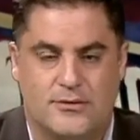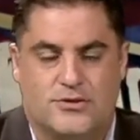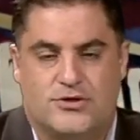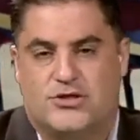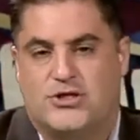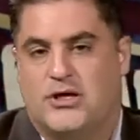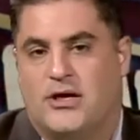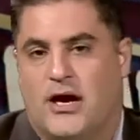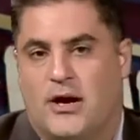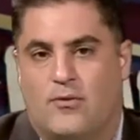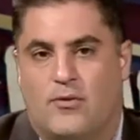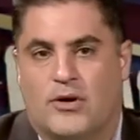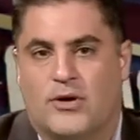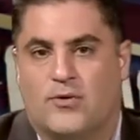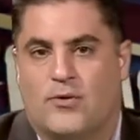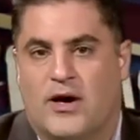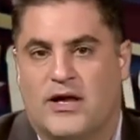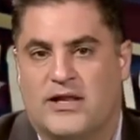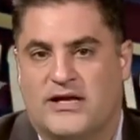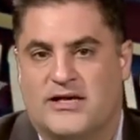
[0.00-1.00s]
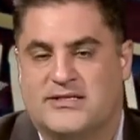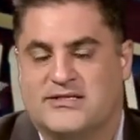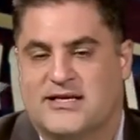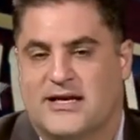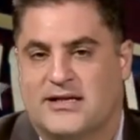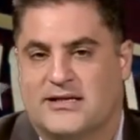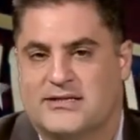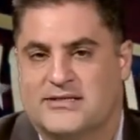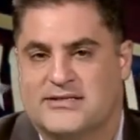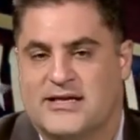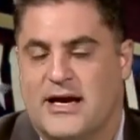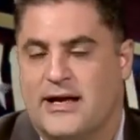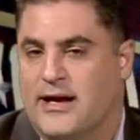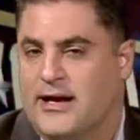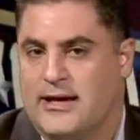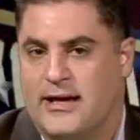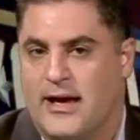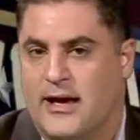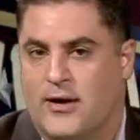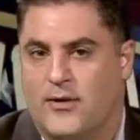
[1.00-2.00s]
Gee, I wonder why they sell us out.
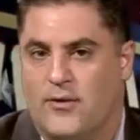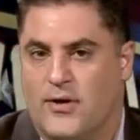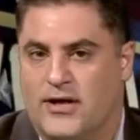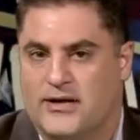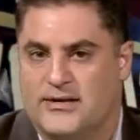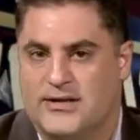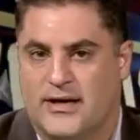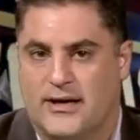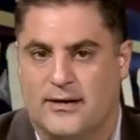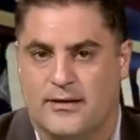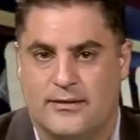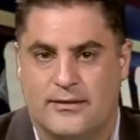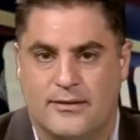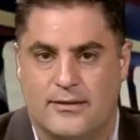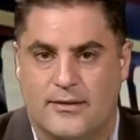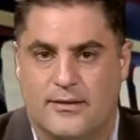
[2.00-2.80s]
I can't quite tell.